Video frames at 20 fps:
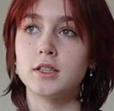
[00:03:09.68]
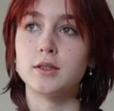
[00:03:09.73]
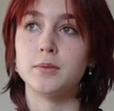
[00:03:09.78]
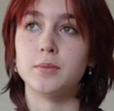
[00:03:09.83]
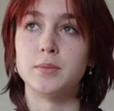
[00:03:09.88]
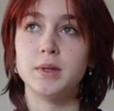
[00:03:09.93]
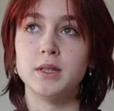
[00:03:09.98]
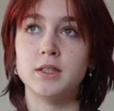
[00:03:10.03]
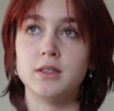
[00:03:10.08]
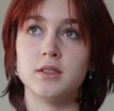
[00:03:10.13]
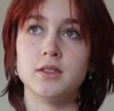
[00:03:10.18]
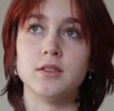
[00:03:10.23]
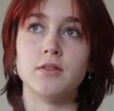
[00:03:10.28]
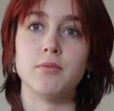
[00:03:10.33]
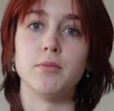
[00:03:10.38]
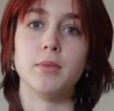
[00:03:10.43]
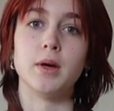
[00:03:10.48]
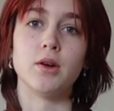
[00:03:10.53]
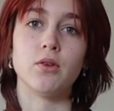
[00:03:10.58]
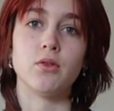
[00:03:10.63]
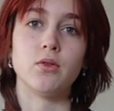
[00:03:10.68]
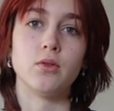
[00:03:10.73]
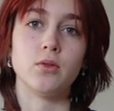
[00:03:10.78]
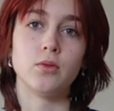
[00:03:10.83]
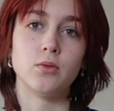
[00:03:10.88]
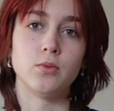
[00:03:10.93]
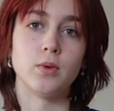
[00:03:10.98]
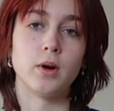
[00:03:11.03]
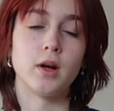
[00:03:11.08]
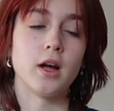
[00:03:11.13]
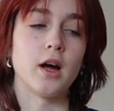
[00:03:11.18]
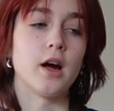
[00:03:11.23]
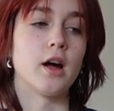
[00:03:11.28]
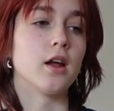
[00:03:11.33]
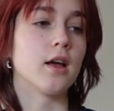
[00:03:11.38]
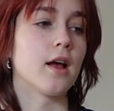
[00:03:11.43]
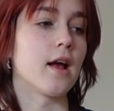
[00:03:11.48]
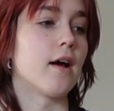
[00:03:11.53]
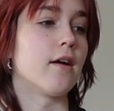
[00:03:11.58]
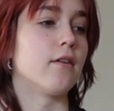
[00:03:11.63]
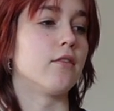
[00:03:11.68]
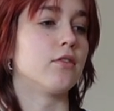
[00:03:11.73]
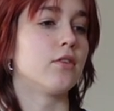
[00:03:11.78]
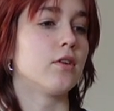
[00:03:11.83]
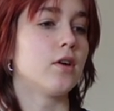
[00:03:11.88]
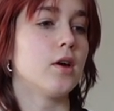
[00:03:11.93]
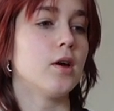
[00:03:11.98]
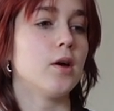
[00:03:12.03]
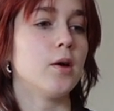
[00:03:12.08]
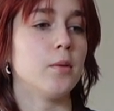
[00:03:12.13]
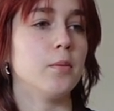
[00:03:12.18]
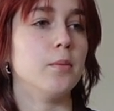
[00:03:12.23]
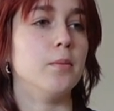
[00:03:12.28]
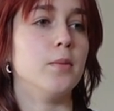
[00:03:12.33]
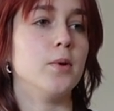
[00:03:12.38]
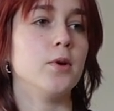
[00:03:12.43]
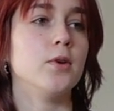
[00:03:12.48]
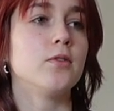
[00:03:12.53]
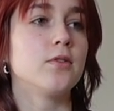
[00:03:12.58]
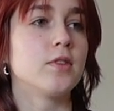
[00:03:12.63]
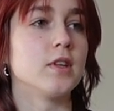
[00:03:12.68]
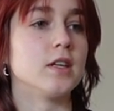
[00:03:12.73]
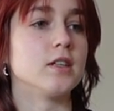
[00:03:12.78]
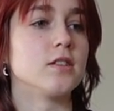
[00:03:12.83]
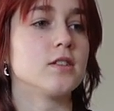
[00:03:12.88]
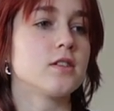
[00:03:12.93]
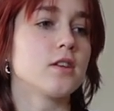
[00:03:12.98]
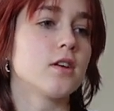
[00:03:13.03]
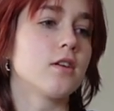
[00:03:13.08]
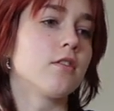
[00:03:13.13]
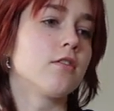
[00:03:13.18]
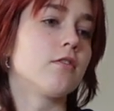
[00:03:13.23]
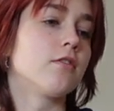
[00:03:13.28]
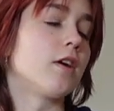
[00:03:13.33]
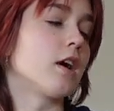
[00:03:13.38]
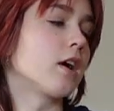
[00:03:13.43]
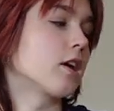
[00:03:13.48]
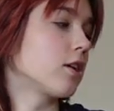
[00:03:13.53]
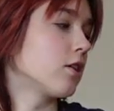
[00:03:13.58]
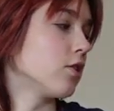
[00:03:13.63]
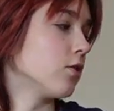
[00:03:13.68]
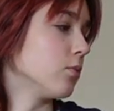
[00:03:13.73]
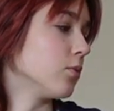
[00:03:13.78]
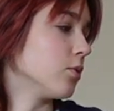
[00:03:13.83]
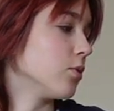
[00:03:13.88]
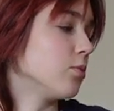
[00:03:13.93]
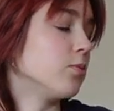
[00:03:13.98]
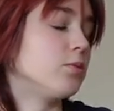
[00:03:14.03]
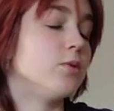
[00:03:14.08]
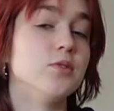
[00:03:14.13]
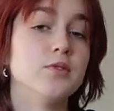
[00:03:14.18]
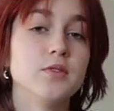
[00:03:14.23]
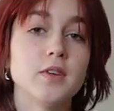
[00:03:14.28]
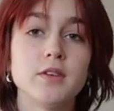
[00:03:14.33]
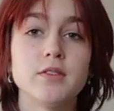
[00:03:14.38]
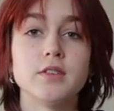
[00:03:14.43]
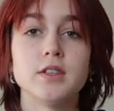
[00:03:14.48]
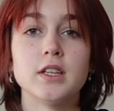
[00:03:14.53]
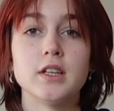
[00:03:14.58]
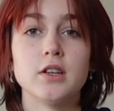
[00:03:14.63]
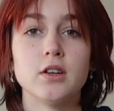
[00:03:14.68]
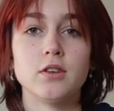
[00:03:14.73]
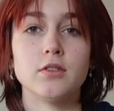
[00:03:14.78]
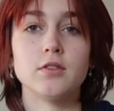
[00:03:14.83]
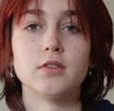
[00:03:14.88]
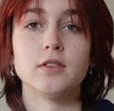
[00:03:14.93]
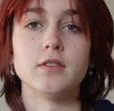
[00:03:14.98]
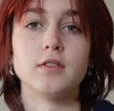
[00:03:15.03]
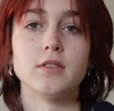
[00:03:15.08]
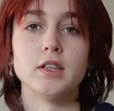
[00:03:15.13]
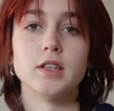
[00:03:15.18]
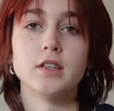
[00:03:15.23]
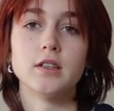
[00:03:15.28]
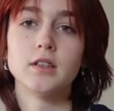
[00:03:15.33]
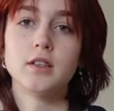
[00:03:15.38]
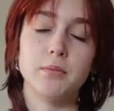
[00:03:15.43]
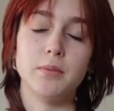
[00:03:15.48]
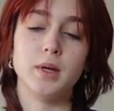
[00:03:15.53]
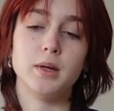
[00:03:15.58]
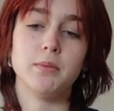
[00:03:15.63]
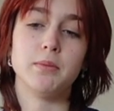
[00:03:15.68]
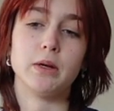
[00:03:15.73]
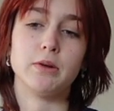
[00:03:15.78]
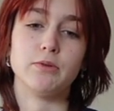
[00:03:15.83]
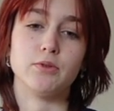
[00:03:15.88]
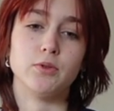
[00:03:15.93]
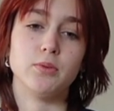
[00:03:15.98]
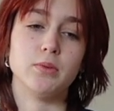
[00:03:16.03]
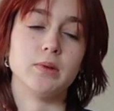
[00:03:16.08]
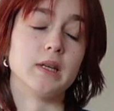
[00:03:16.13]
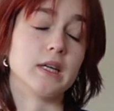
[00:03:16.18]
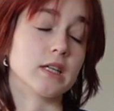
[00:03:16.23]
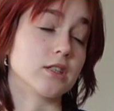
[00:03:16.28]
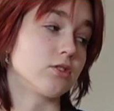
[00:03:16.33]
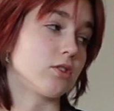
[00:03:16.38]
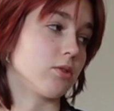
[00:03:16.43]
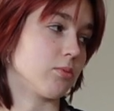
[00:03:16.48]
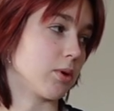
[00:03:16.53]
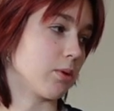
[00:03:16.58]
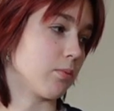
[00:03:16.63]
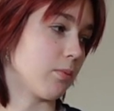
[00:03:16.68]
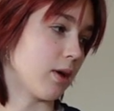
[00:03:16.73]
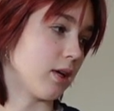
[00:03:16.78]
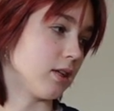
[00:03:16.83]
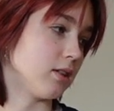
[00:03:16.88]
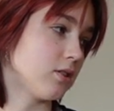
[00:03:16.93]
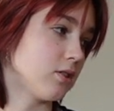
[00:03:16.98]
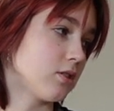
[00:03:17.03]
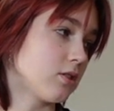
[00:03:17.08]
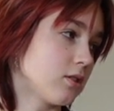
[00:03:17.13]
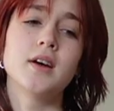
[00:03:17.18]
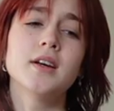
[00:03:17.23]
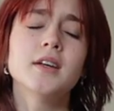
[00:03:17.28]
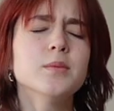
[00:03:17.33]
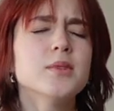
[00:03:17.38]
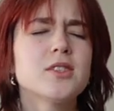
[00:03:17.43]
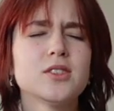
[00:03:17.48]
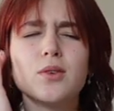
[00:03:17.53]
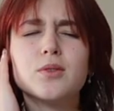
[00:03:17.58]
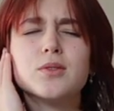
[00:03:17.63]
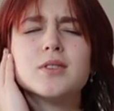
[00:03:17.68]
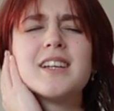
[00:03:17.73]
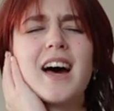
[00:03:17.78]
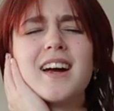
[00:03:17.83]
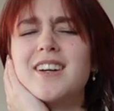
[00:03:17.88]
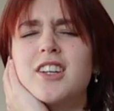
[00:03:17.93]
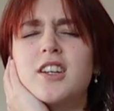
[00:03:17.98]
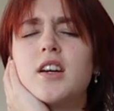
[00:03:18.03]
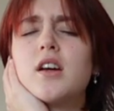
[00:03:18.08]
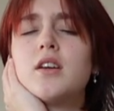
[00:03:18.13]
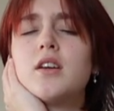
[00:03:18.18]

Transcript: some pieces of metal while I have moved this, vacuumed, moved everything off of it, made my room an extra big mess. I am so tired.